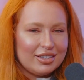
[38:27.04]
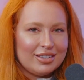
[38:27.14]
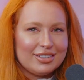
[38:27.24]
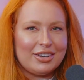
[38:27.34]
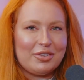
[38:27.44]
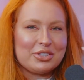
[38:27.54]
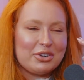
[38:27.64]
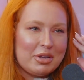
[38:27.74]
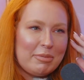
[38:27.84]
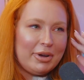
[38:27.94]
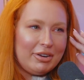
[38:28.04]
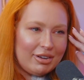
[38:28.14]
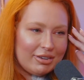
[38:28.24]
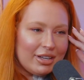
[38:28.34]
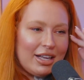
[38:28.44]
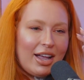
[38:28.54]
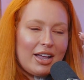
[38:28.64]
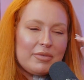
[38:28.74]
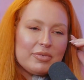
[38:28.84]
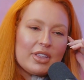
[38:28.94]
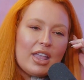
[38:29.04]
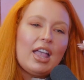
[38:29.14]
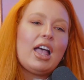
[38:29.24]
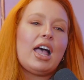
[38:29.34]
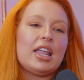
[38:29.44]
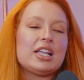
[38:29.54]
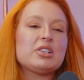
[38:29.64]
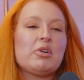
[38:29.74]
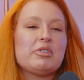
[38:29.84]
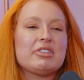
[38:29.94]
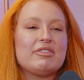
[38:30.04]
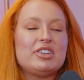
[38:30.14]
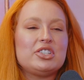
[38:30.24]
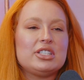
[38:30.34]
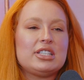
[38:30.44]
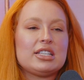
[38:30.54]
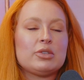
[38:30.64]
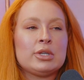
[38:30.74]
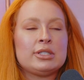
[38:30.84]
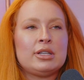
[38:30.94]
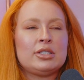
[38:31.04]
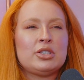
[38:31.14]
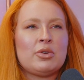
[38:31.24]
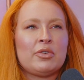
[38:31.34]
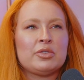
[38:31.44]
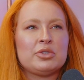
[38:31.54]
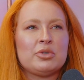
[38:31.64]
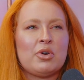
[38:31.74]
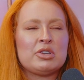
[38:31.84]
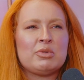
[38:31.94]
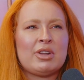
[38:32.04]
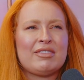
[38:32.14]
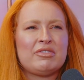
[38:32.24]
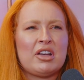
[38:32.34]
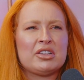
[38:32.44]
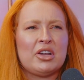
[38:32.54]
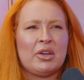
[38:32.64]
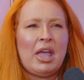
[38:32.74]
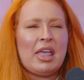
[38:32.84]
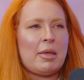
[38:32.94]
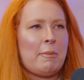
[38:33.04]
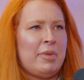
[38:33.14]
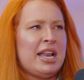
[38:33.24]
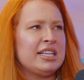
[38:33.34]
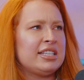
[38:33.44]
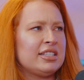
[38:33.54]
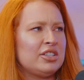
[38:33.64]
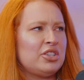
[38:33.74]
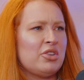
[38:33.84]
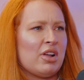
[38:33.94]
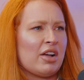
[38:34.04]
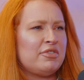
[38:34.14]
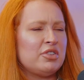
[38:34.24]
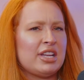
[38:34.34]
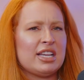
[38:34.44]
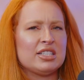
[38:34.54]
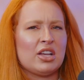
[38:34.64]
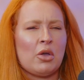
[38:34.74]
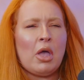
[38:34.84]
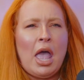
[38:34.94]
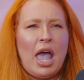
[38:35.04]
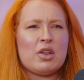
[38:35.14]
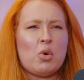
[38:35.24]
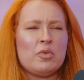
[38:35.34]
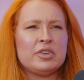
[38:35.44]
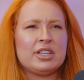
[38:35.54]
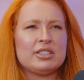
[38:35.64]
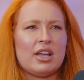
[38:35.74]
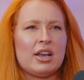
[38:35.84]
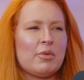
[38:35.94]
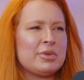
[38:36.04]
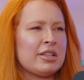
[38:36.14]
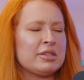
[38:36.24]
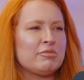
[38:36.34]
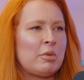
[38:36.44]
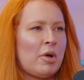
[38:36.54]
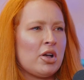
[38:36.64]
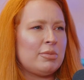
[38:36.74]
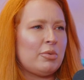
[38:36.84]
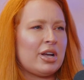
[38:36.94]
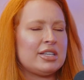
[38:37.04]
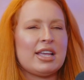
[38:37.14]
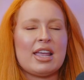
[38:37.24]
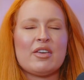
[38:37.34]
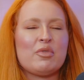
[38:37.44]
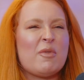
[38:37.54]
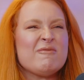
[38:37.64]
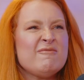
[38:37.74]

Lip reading: I want to go to the Apollo. And that's how I always envisioned it. So I said it to you after the tour and you were like, fuck no. Then Billy says it to you like a few days ago. And all of a sudden, it was like this remarkable idea. And I thought,